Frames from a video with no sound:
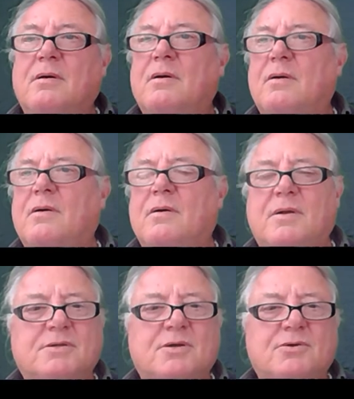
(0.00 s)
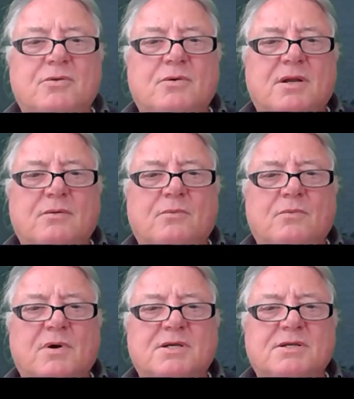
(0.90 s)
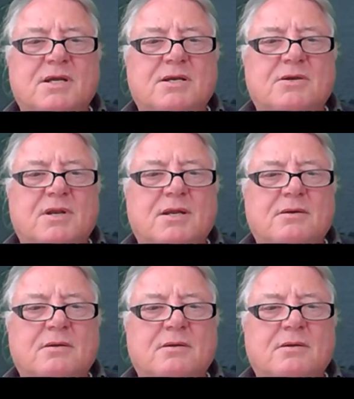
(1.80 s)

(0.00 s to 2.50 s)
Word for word: Oh, it's not doing it. Why isn't that doing it?